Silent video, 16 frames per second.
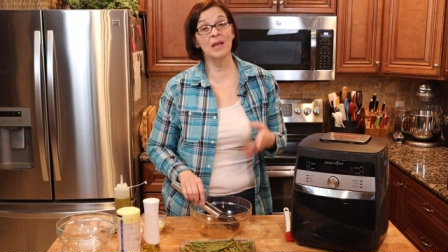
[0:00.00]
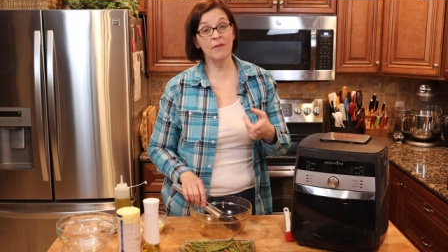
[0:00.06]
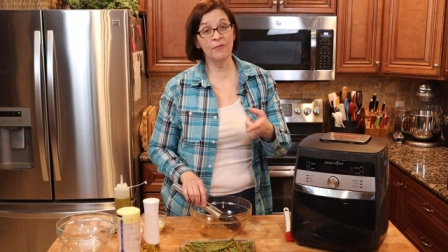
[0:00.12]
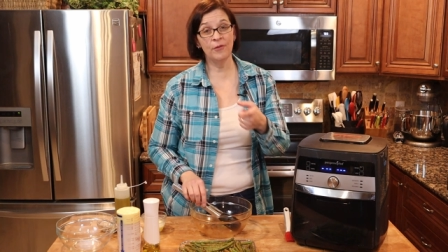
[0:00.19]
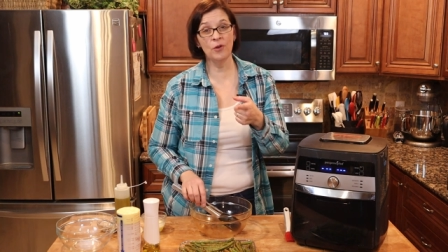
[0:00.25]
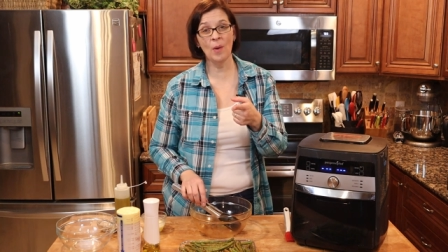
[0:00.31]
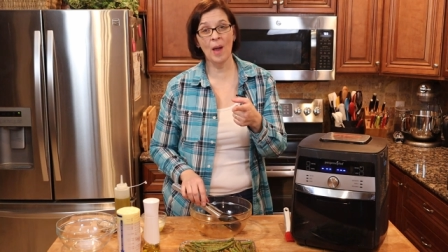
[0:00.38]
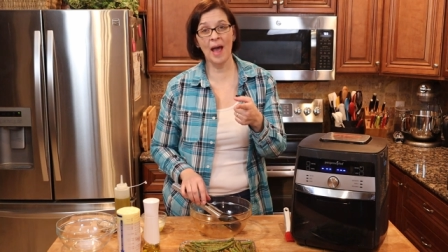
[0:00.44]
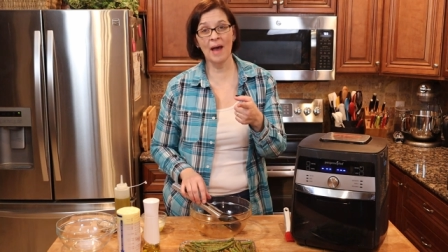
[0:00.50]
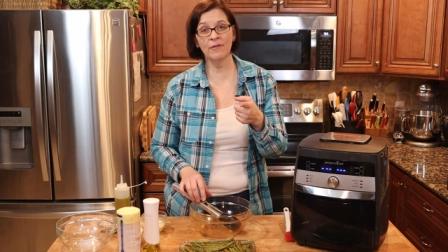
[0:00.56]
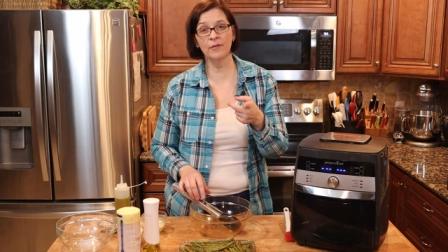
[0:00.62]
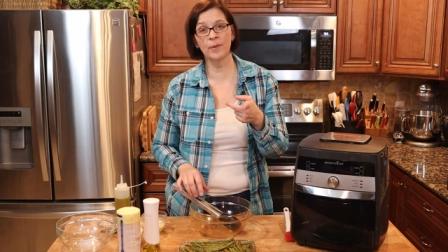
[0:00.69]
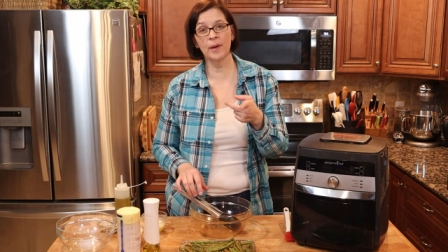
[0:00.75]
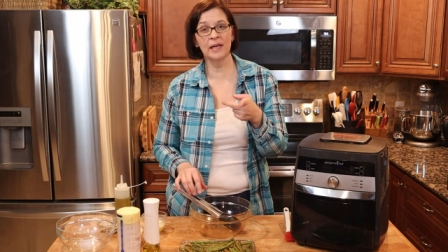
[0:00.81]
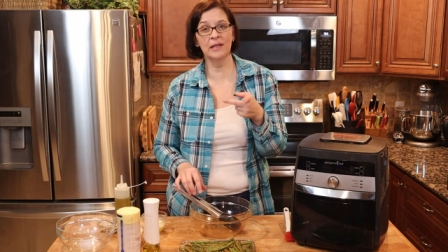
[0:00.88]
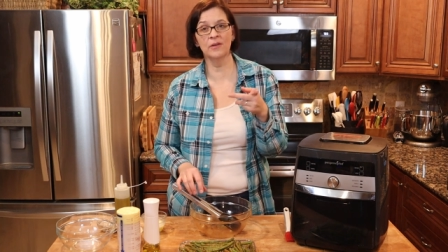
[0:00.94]
If you have a
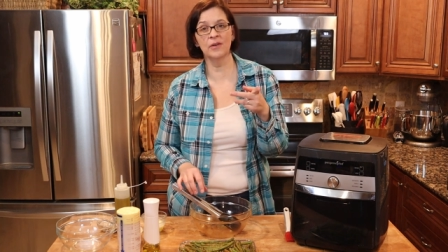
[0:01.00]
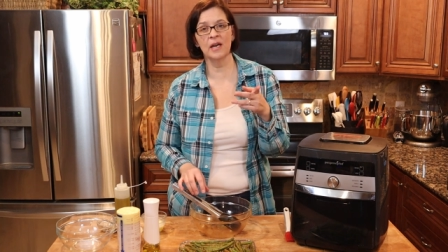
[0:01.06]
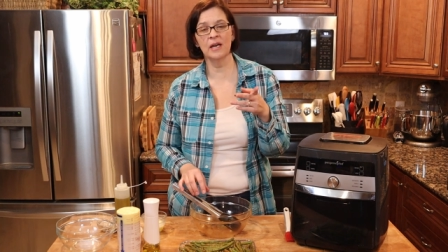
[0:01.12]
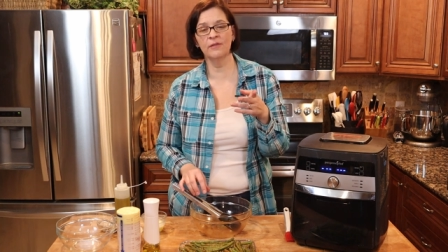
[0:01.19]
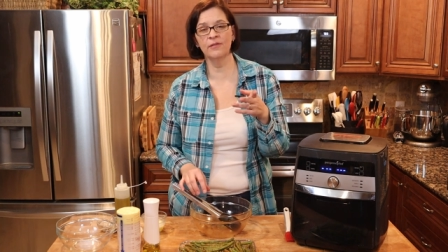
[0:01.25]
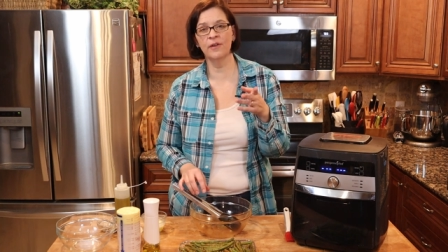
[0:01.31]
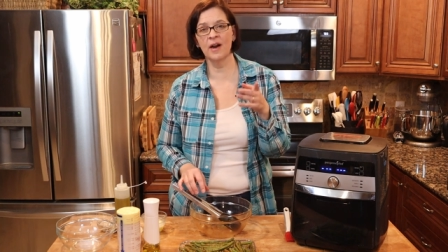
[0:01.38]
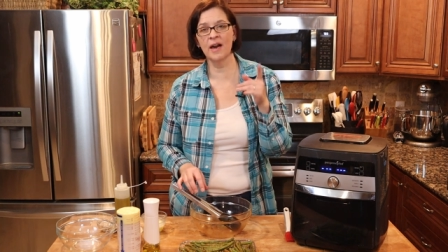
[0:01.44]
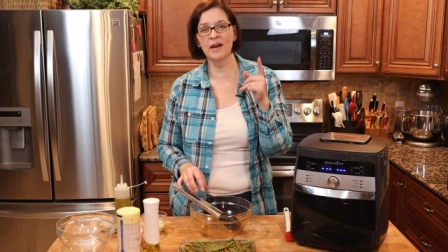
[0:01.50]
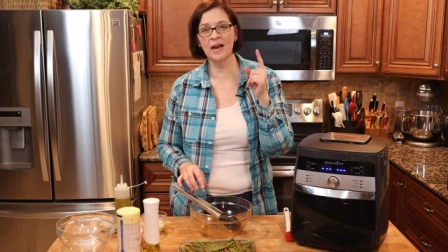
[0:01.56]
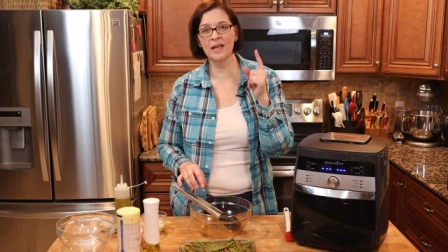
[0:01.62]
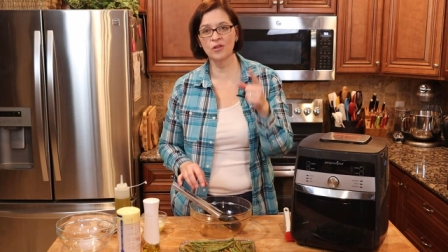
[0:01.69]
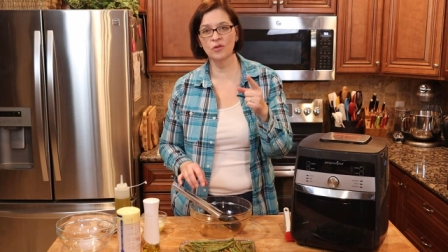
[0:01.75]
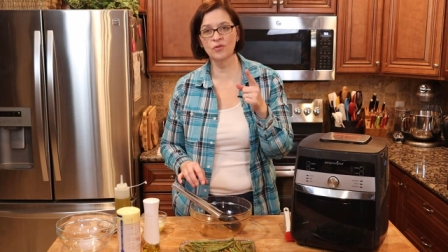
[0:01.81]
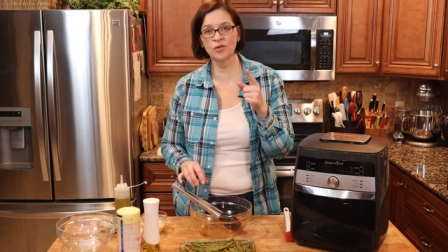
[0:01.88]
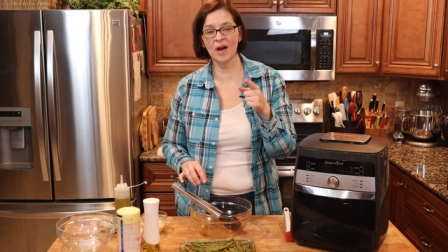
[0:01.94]
regular air fryer
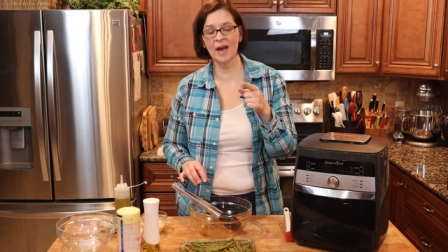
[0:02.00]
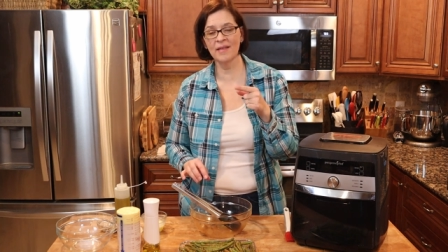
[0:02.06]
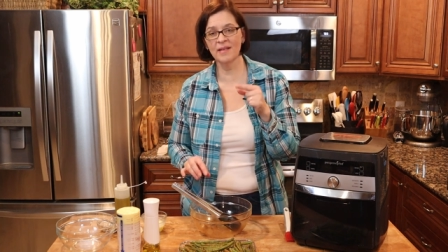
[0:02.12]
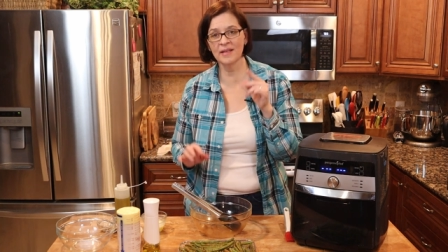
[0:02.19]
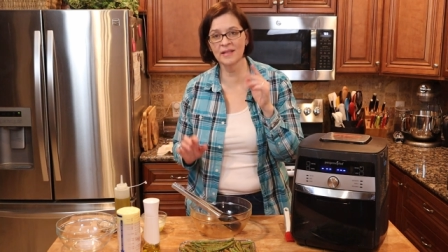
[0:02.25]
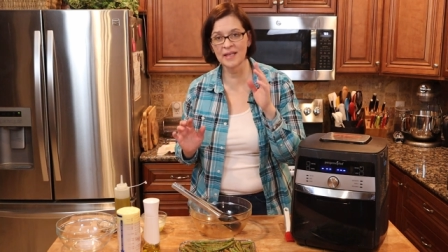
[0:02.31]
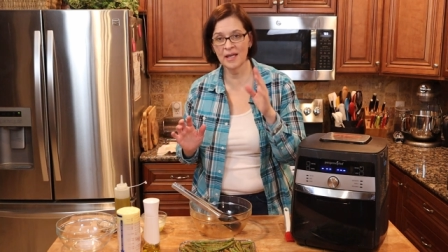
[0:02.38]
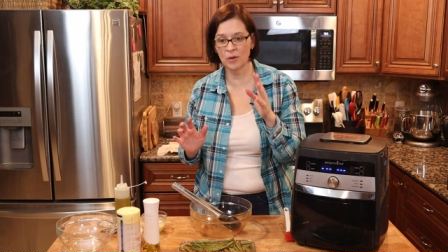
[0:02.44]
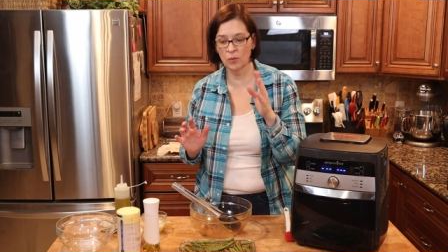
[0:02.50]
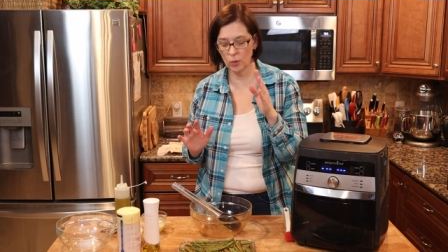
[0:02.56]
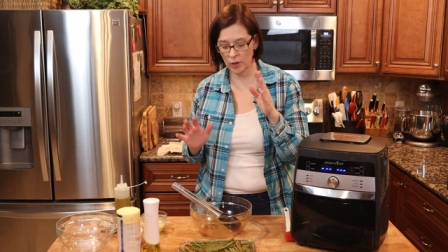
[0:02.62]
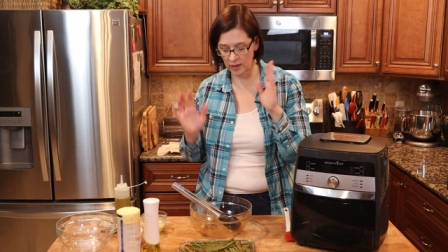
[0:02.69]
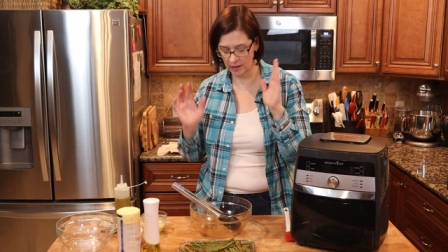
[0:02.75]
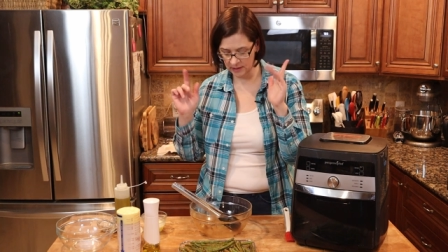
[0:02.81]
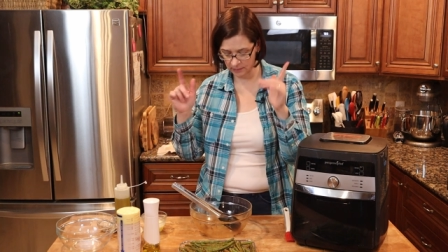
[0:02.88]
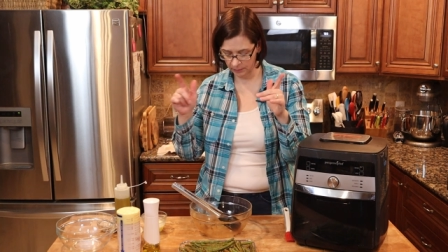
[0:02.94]
and you try this and it
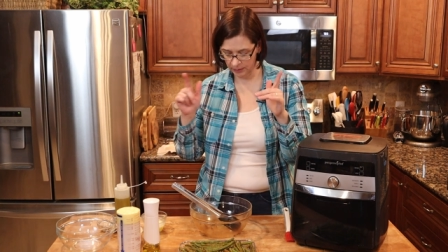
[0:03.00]
works,